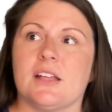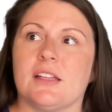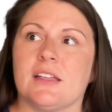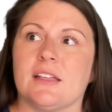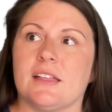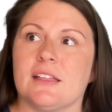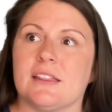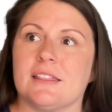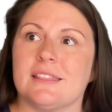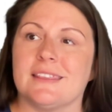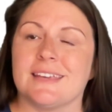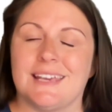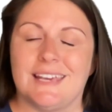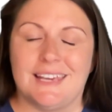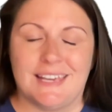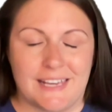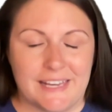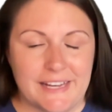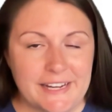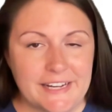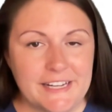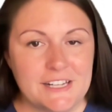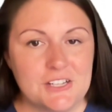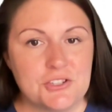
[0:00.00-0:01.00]
The
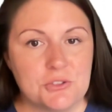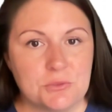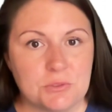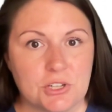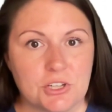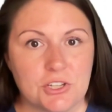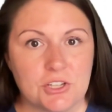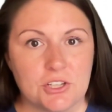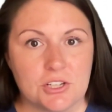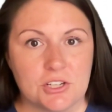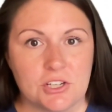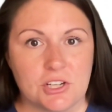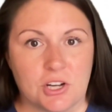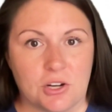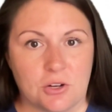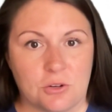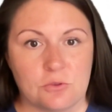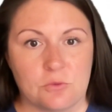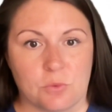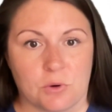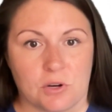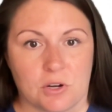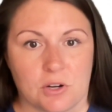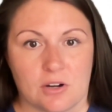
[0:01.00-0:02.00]
key to a good
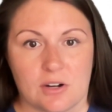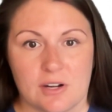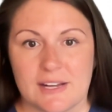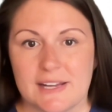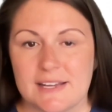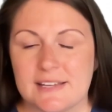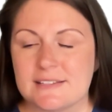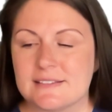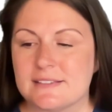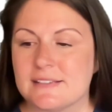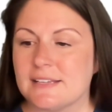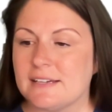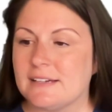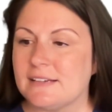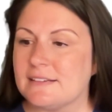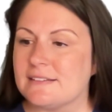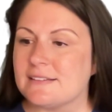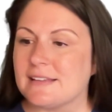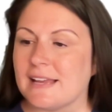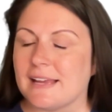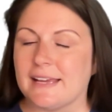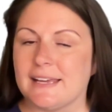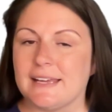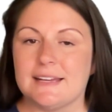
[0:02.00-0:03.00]
code word is that
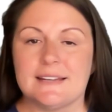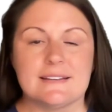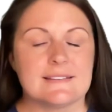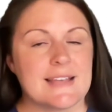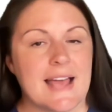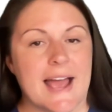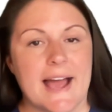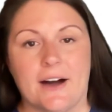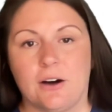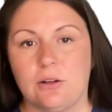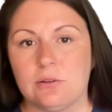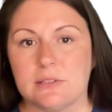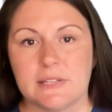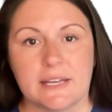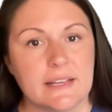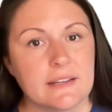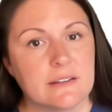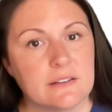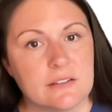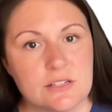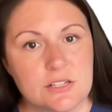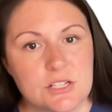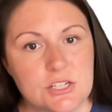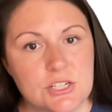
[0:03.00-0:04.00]
it is
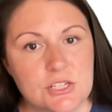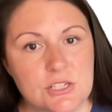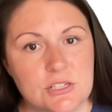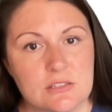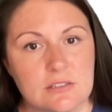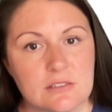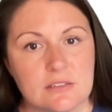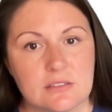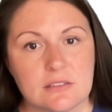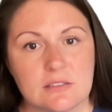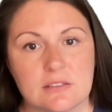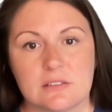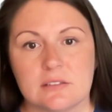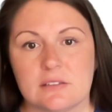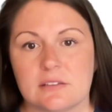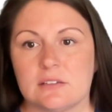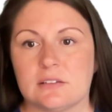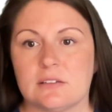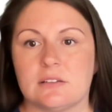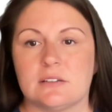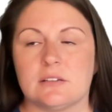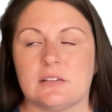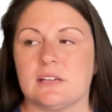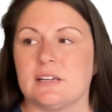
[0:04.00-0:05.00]
outlandish.
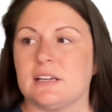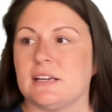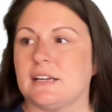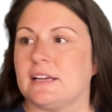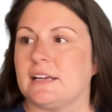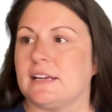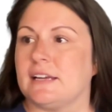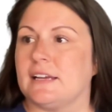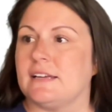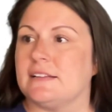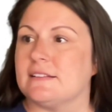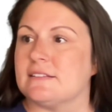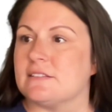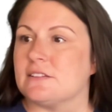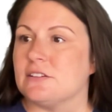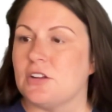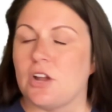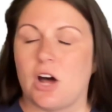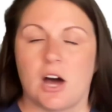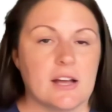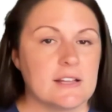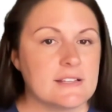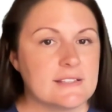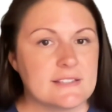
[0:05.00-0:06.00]
It's
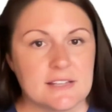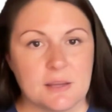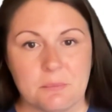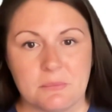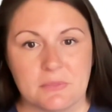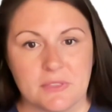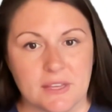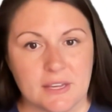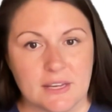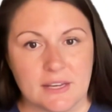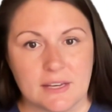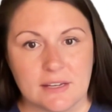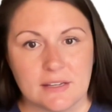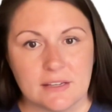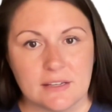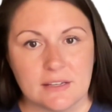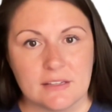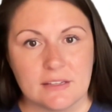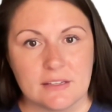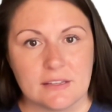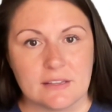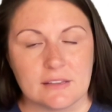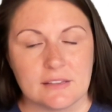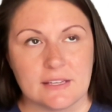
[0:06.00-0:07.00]
not something
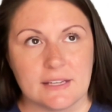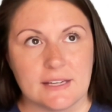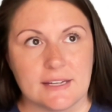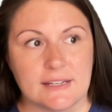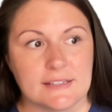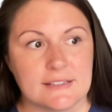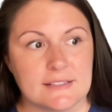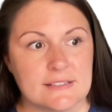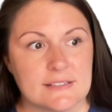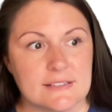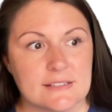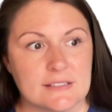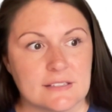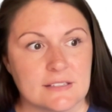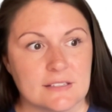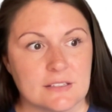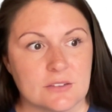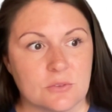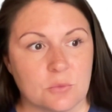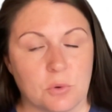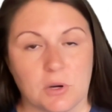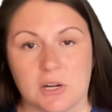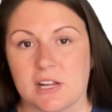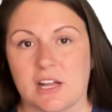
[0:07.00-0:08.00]
that
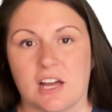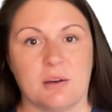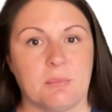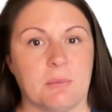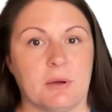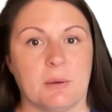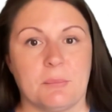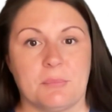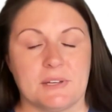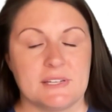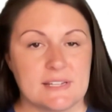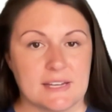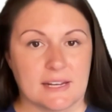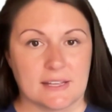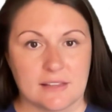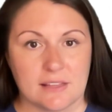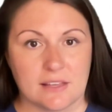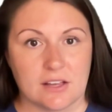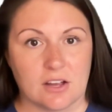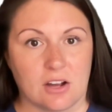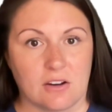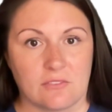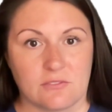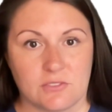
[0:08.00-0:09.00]
would come up in daily
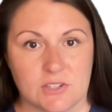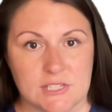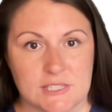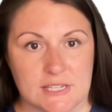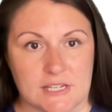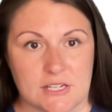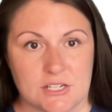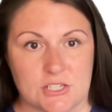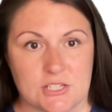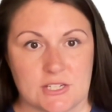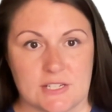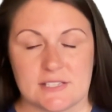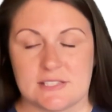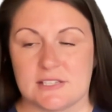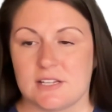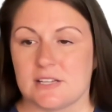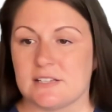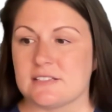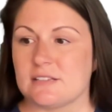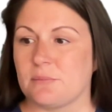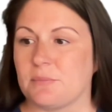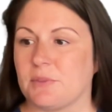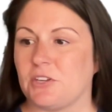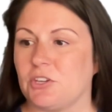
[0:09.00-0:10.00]
conversation. It's
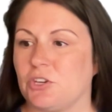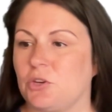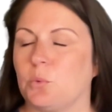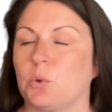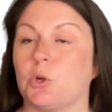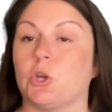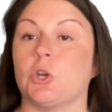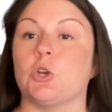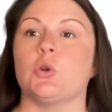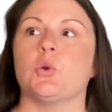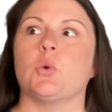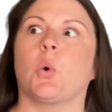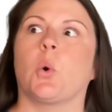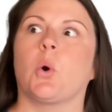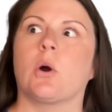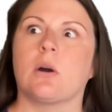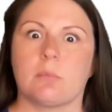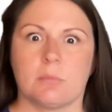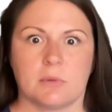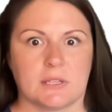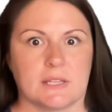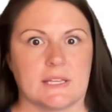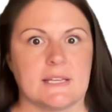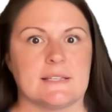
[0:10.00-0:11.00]
not something you would
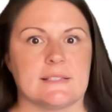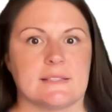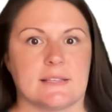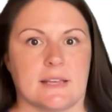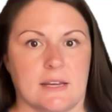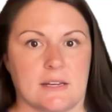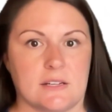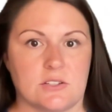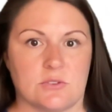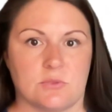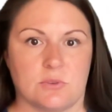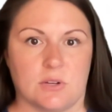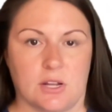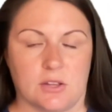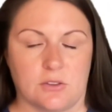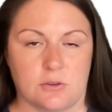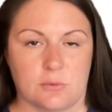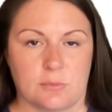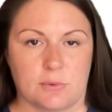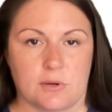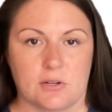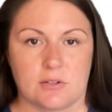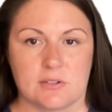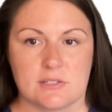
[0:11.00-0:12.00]
normally say to
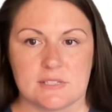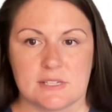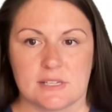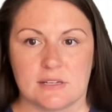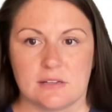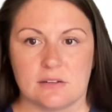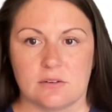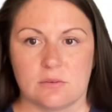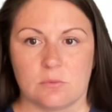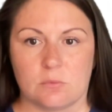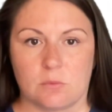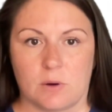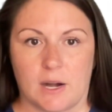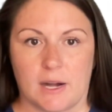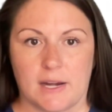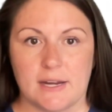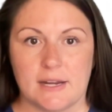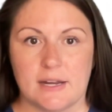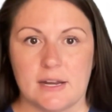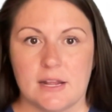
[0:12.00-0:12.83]
another person, right?